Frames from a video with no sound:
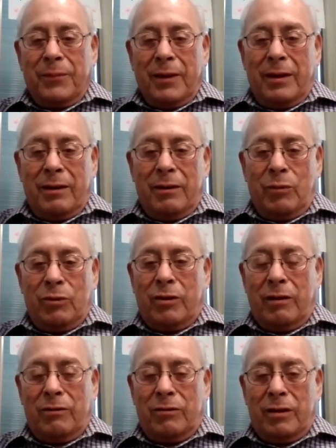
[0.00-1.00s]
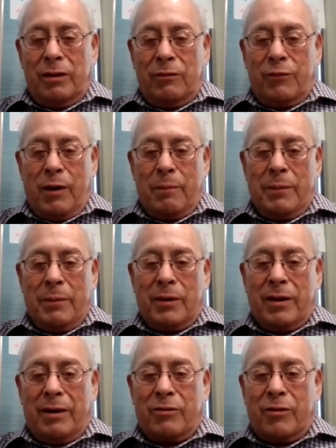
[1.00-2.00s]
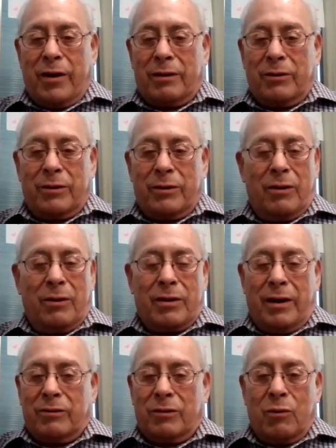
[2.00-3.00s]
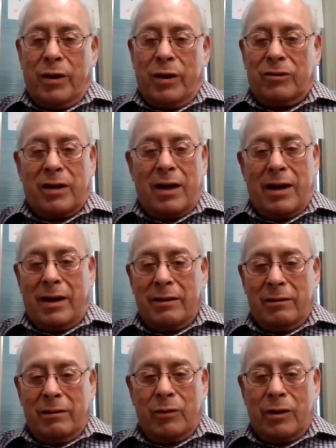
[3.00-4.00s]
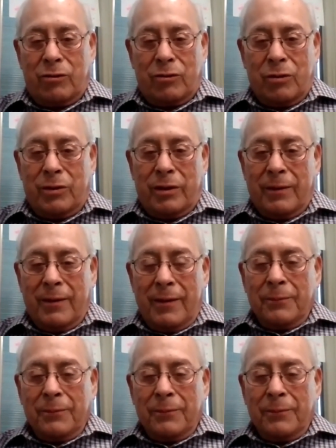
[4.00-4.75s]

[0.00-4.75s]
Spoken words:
which gives the farm labor contractor all kinds of ways to hide what he's doing.